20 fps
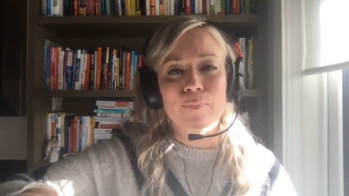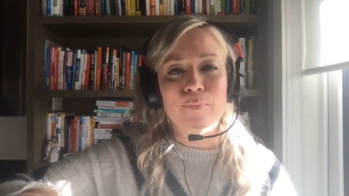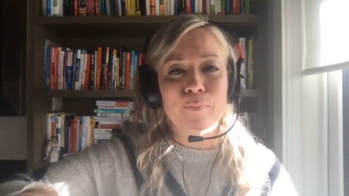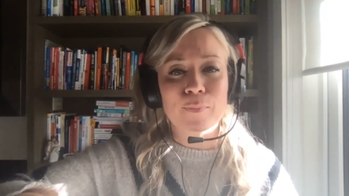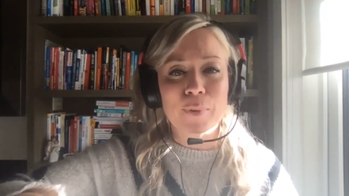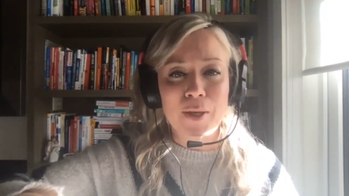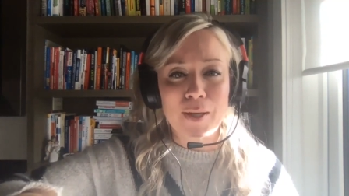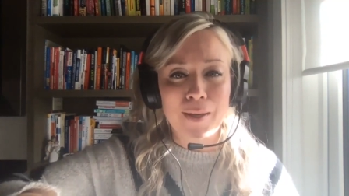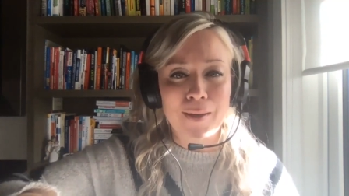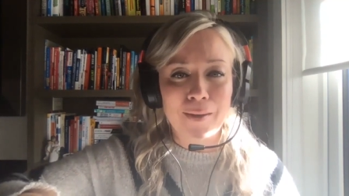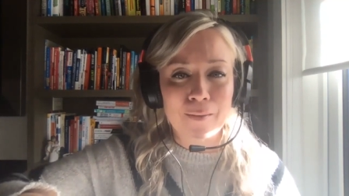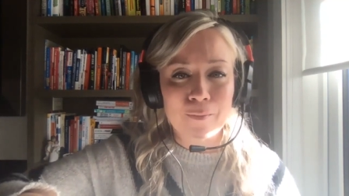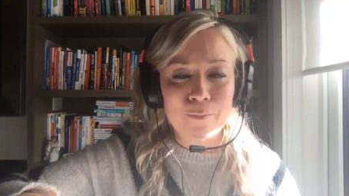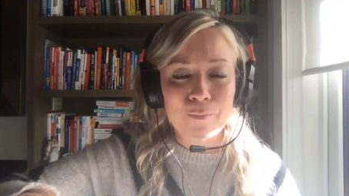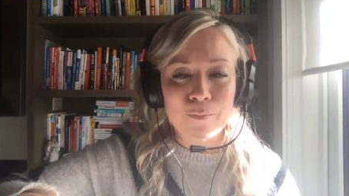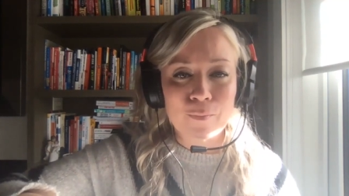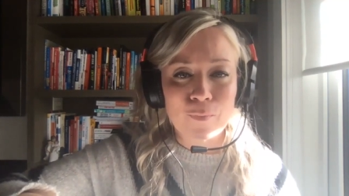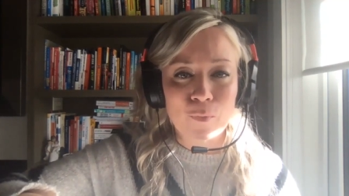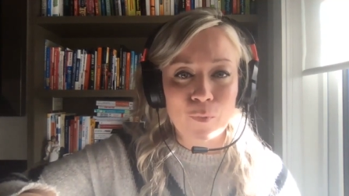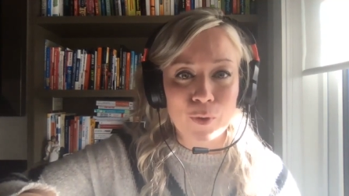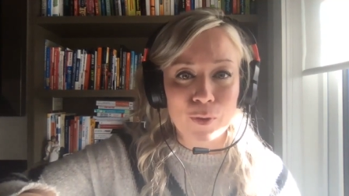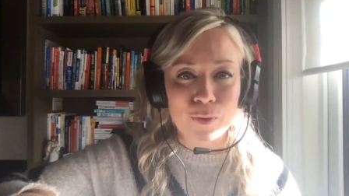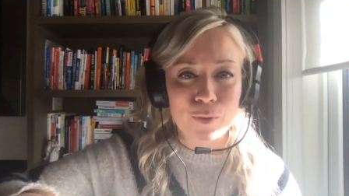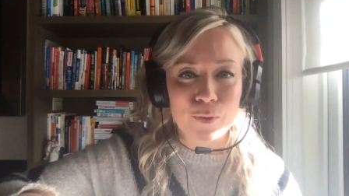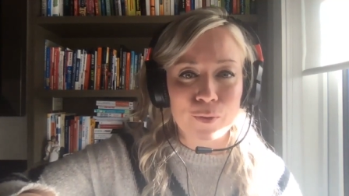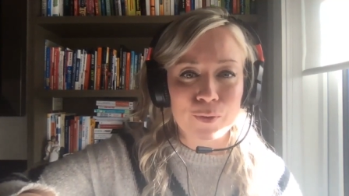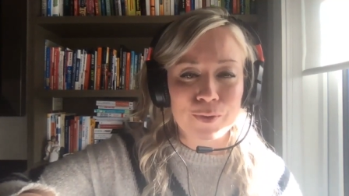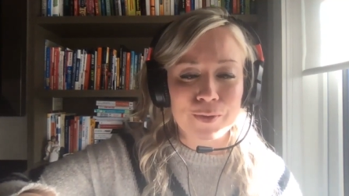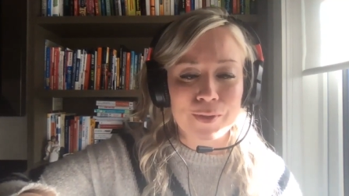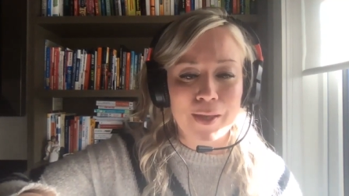be with
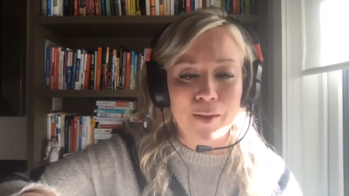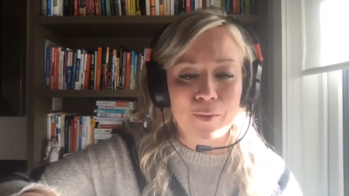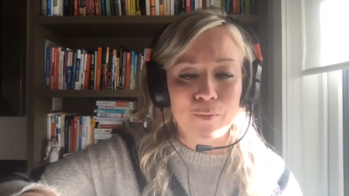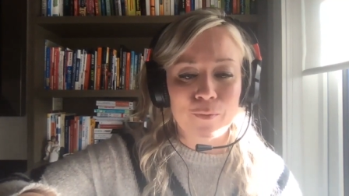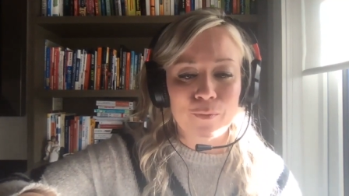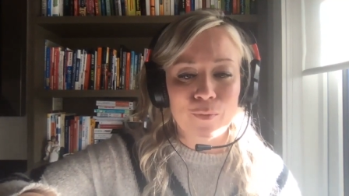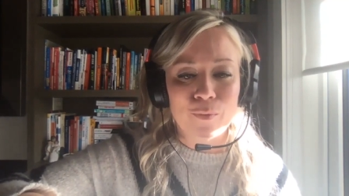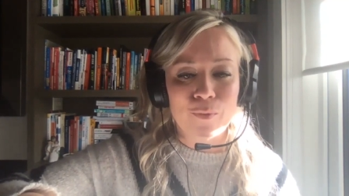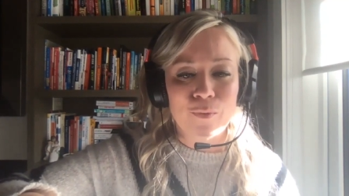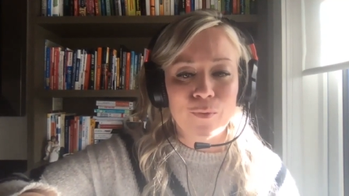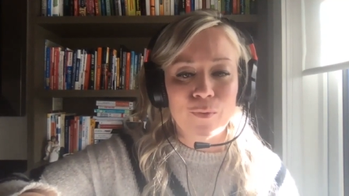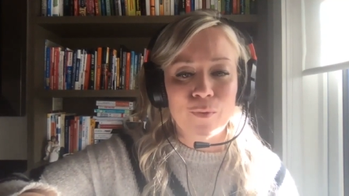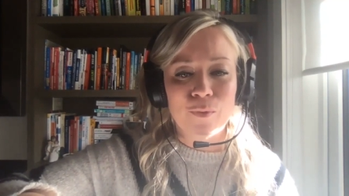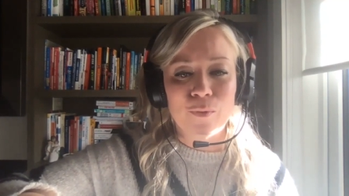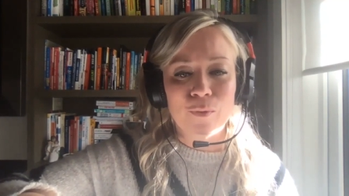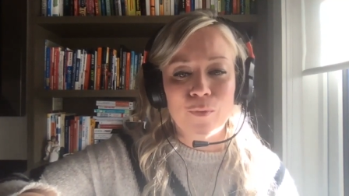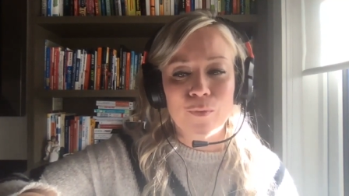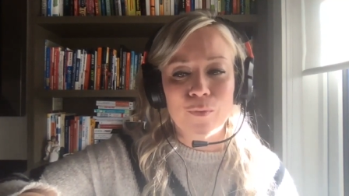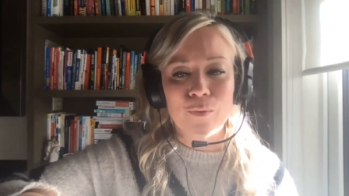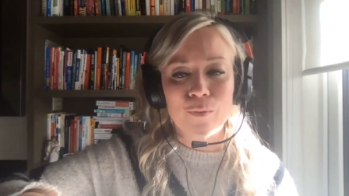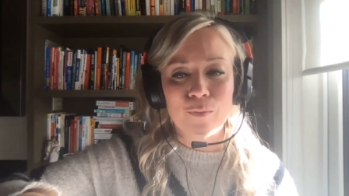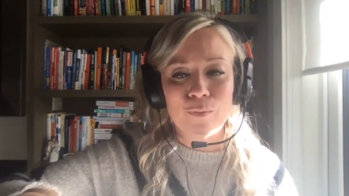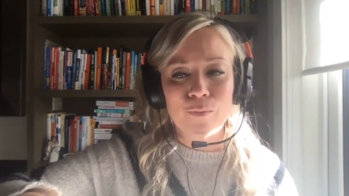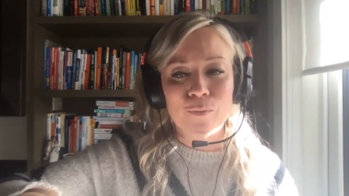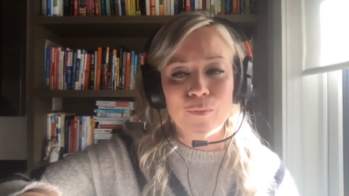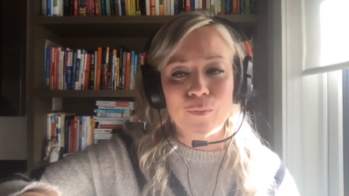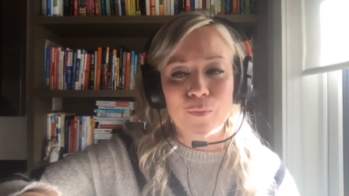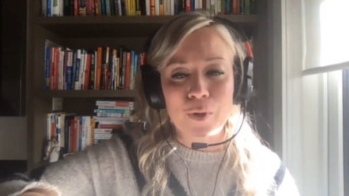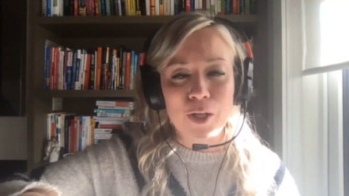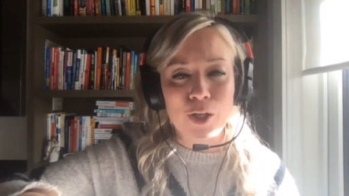those that
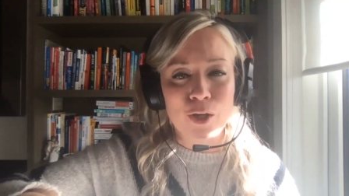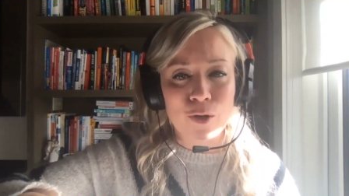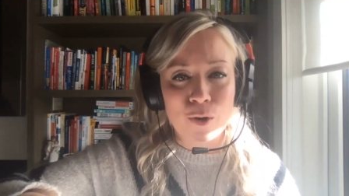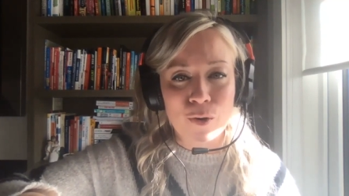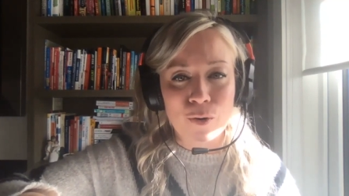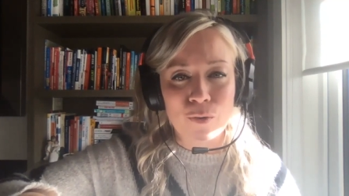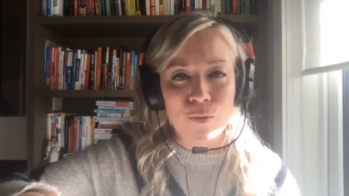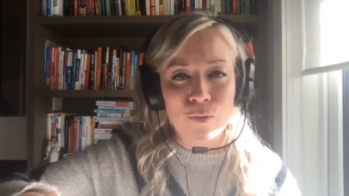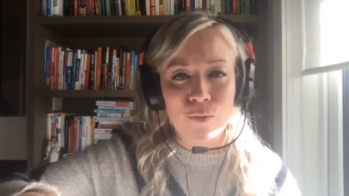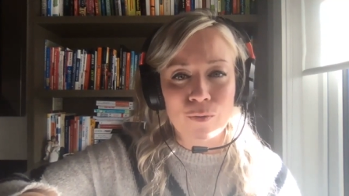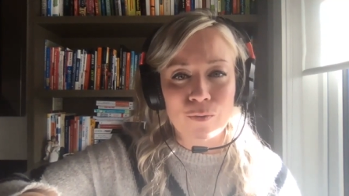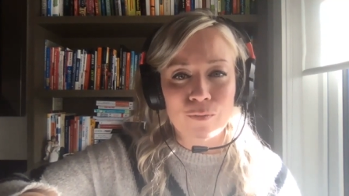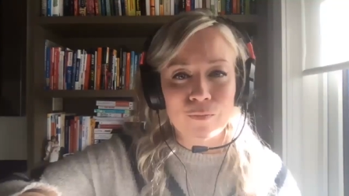we know